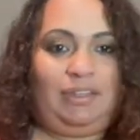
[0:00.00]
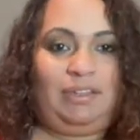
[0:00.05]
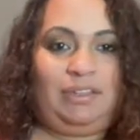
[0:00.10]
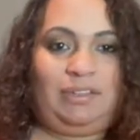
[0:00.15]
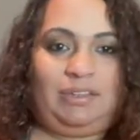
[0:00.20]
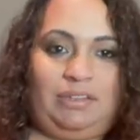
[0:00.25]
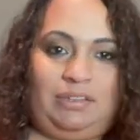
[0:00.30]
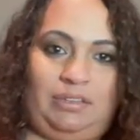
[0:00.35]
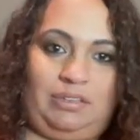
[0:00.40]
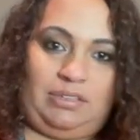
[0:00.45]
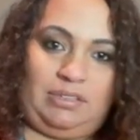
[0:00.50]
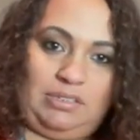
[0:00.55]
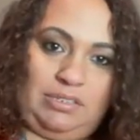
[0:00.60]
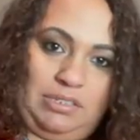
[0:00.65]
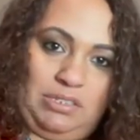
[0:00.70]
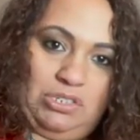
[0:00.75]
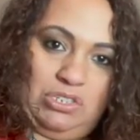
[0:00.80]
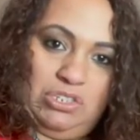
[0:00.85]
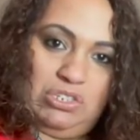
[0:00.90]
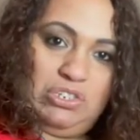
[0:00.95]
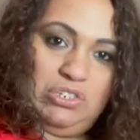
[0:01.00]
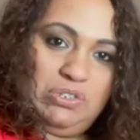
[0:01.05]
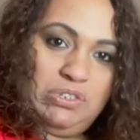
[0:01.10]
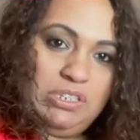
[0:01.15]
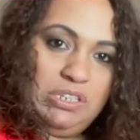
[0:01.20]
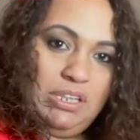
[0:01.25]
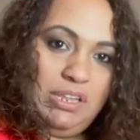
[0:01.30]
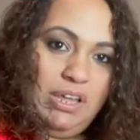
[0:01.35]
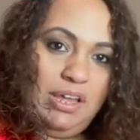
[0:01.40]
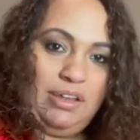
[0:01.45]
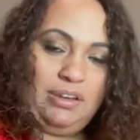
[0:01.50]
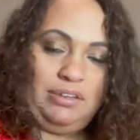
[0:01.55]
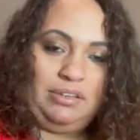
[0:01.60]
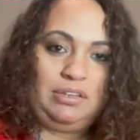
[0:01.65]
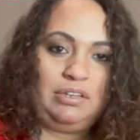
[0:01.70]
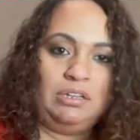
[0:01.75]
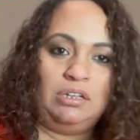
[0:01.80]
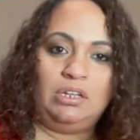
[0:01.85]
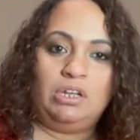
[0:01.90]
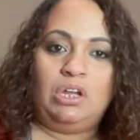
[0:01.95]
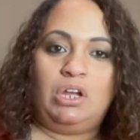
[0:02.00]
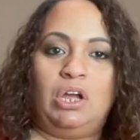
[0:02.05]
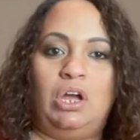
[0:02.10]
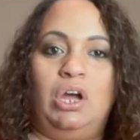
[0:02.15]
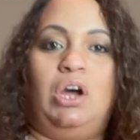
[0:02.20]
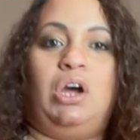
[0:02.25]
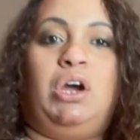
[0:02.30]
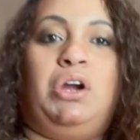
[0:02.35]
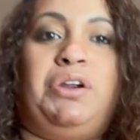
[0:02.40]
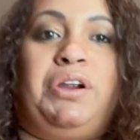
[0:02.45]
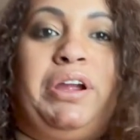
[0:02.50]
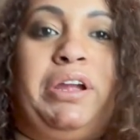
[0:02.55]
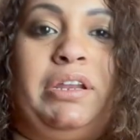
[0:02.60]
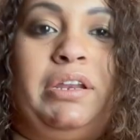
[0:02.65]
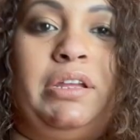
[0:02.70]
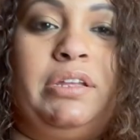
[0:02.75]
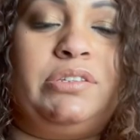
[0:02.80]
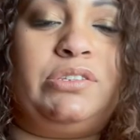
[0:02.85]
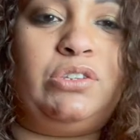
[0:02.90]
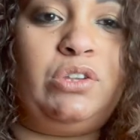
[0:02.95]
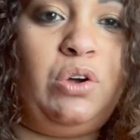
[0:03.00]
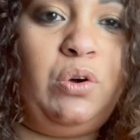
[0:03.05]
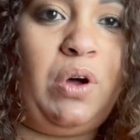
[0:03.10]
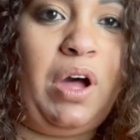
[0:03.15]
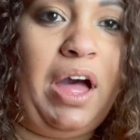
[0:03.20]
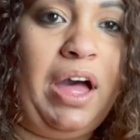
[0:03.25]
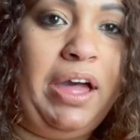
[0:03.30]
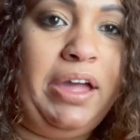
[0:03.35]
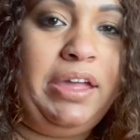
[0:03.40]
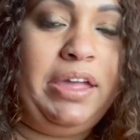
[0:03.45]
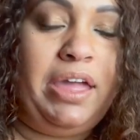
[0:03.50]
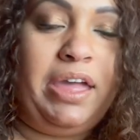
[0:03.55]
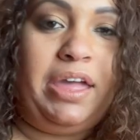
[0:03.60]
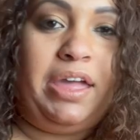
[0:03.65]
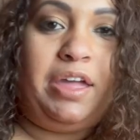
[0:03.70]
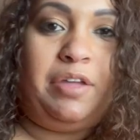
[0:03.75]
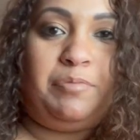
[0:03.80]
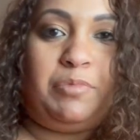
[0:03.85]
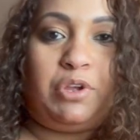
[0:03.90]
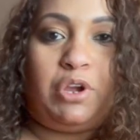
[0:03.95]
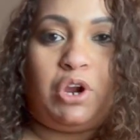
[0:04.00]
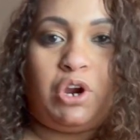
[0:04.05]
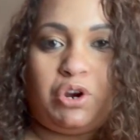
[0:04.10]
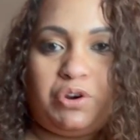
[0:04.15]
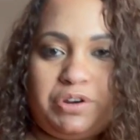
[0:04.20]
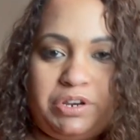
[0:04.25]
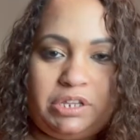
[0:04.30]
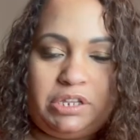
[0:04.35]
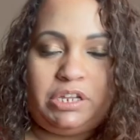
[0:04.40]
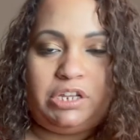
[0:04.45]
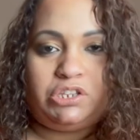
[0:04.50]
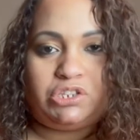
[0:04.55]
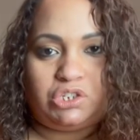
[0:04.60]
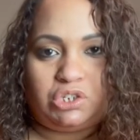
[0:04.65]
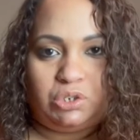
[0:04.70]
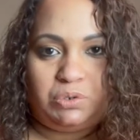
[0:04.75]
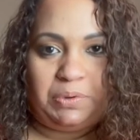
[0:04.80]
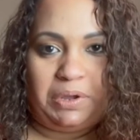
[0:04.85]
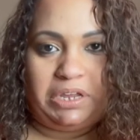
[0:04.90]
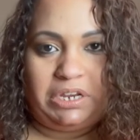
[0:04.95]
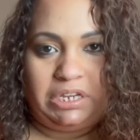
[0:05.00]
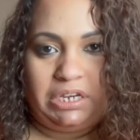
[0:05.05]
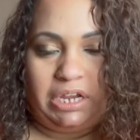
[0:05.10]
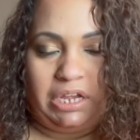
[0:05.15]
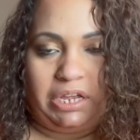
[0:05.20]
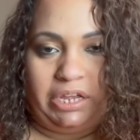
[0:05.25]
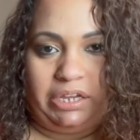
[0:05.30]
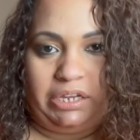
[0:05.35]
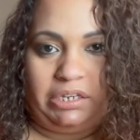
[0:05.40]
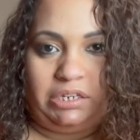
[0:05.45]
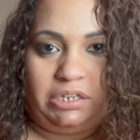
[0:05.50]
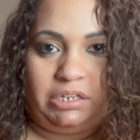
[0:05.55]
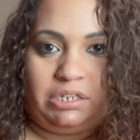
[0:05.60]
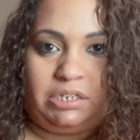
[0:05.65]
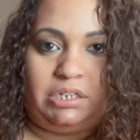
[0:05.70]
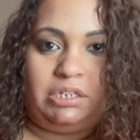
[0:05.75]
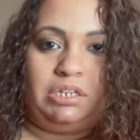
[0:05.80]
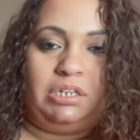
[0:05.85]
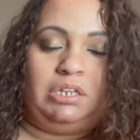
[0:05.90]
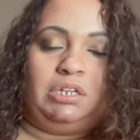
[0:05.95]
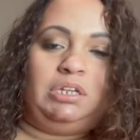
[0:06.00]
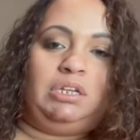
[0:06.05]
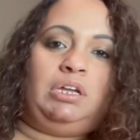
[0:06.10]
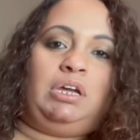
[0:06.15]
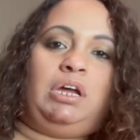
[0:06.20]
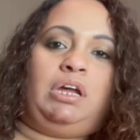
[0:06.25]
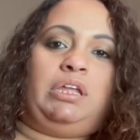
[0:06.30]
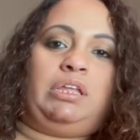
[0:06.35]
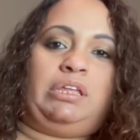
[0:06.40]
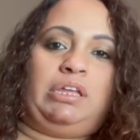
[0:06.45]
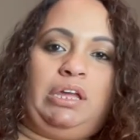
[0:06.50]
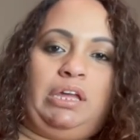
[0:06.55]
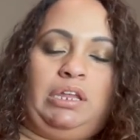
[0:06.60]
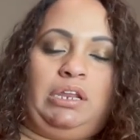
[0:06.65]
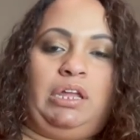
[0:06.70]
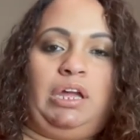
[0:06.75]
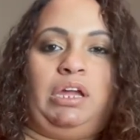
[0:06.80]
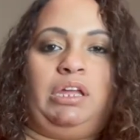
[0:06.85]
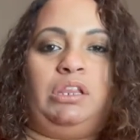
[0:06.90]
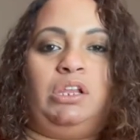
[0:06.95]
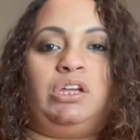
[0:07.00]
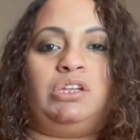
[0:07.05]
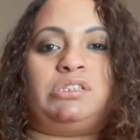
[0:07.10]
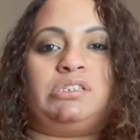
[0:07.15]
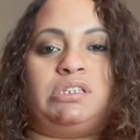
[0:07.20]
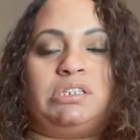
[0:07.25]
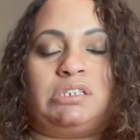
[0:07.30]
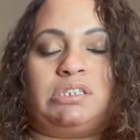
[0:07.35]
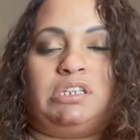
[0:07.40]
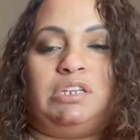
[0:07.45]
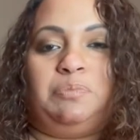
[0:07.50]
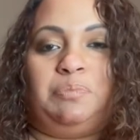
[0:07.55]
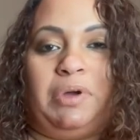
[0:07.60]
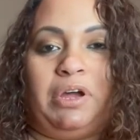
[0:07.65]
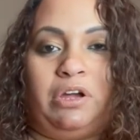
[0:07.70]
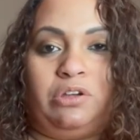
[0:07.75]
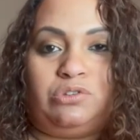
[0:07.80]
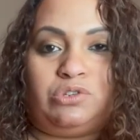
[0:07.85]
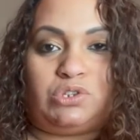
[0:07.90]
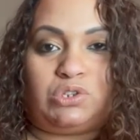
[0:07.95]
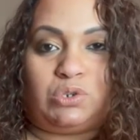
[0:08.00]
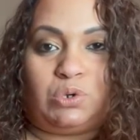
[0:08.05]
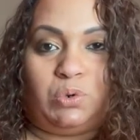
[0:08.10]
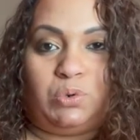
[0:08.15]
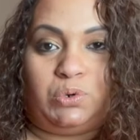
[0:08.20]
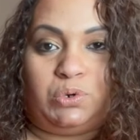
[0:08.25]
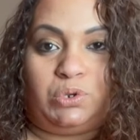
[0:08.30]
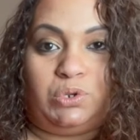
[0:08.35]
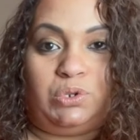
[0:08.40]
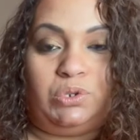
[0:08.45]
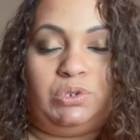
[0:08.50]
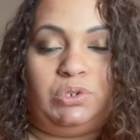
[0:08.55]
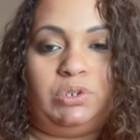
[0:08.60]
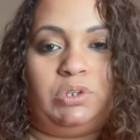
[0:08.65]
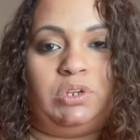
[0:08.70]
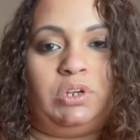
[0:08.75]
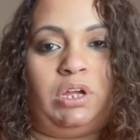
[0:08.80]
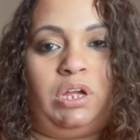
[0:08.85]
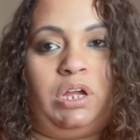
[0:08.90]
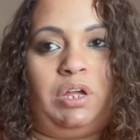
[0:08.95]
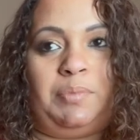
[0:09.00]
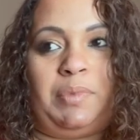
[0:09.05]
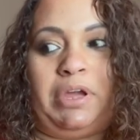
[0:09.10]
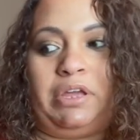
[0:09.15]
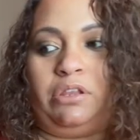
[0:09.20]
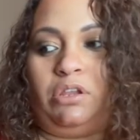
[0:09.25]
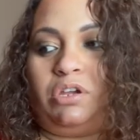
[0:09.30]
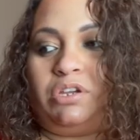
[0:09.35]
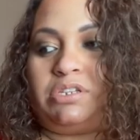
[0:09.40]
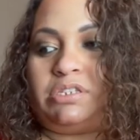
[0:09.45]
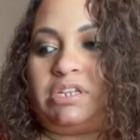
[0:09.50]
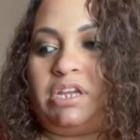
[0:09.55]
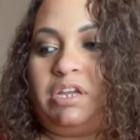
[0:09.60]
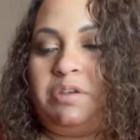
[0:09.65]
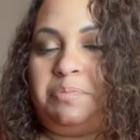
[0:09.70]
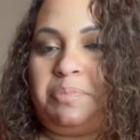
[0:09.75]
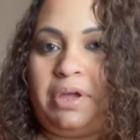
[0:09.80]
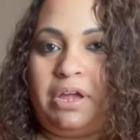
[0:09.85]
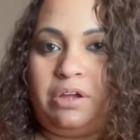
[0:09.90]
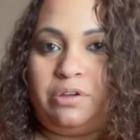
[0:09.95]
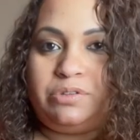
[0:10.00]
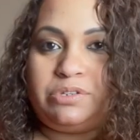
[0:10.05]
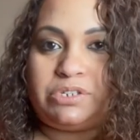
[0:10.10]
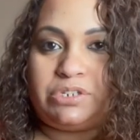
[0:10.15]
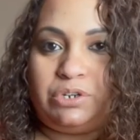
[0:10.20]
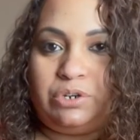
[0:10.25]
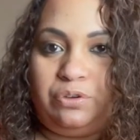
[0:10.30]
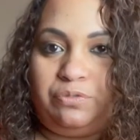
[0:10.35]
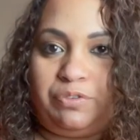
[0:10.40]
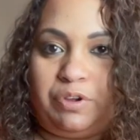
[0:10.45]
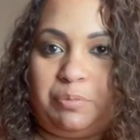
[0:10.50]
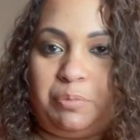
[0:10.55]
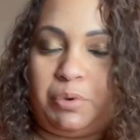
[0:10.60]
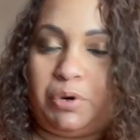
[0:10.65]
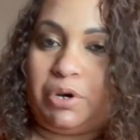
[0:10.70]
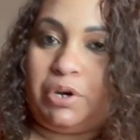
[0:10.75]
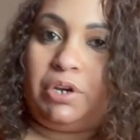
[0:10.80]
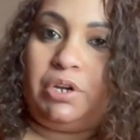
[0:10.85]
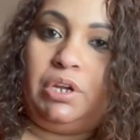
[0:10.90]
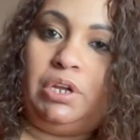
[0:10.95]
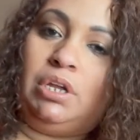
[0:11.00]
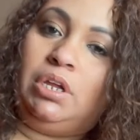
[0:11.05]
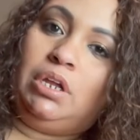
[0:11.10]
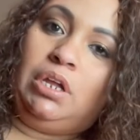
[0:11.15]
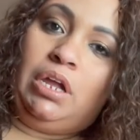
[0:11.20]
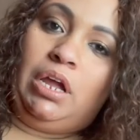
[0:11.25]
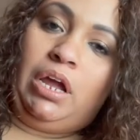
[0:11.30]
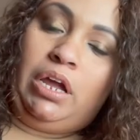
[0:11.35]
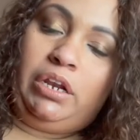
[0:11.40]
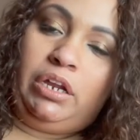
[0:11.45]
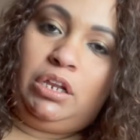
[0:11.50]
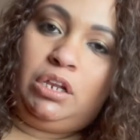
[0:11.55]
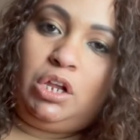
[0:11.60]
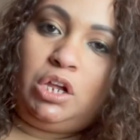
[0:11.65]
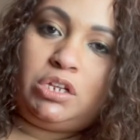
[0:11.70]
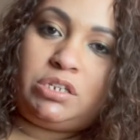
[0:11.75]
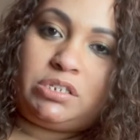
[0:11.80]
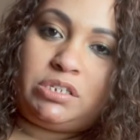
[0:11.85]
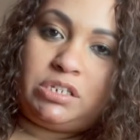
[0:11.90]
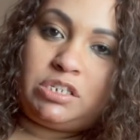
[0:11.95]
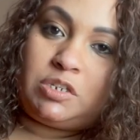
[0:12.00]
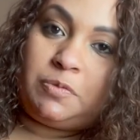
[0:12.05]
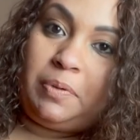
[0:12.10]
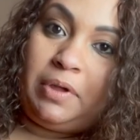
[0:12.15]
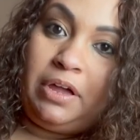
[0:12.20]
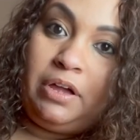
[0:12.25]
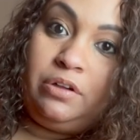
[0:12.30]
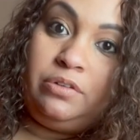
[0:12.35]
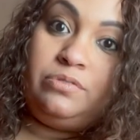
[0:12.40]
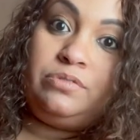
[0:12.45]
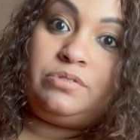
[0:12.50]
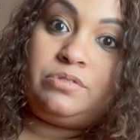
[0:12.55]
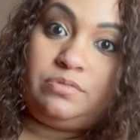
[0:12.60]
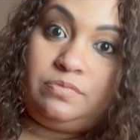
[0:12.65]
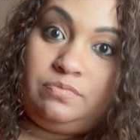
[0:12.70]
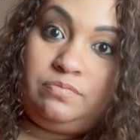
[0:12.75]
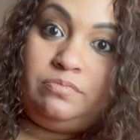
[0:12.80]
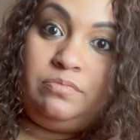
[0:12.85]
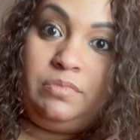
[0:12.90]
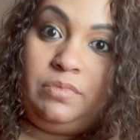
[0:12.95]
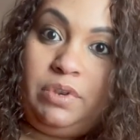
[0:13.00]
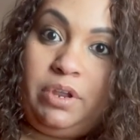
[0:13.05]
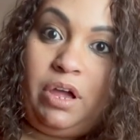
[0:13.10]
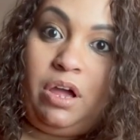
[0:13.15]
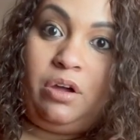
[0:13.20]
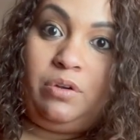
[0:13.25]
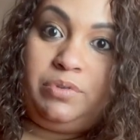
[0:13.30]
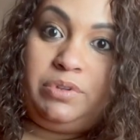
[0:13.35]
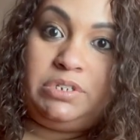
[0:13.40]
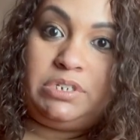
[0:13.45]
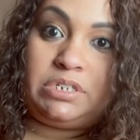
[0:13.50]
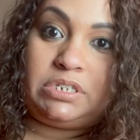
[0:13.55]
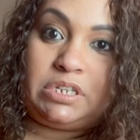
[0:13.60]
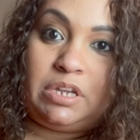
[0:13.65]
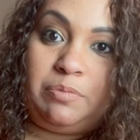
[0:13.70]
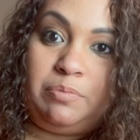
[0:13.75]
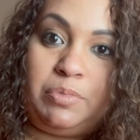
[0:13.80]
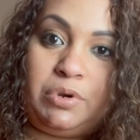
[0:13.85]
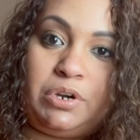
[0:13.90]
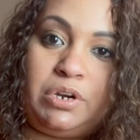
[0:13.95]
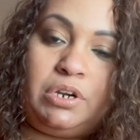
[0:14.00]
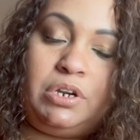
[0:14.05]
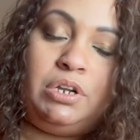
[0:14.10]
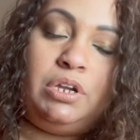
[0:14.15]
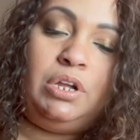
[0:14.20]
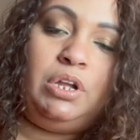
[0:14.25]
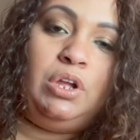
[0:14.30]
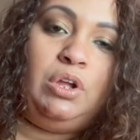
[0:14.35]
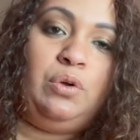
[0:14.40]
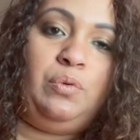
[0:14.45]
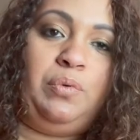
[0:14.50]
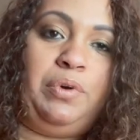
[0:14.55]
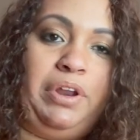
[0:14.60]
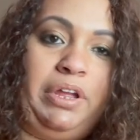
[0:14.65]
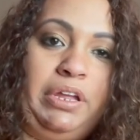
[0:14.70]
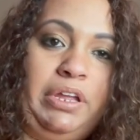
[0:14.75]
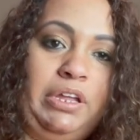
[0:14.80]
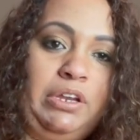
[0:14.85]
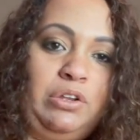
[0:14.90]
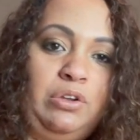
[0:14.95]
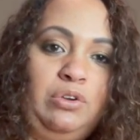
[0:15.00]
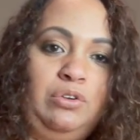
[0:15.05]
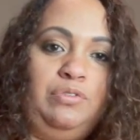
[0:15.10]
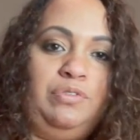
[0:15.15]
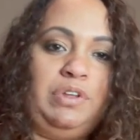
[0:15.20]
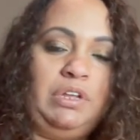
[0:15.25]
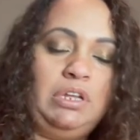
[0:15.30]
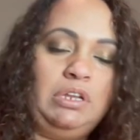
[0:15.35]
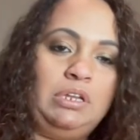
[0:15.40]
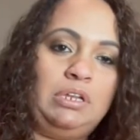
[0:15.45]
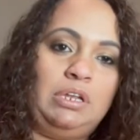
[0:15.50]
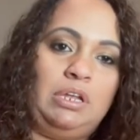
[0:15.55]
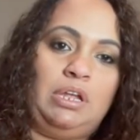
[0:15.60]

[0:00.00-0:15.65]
Do you see that? All right, so I am currently 289. Again, I lost 16 pounds total. Um, I lost 10 pounds in November and I lost six pounds now in December when I hit COVID.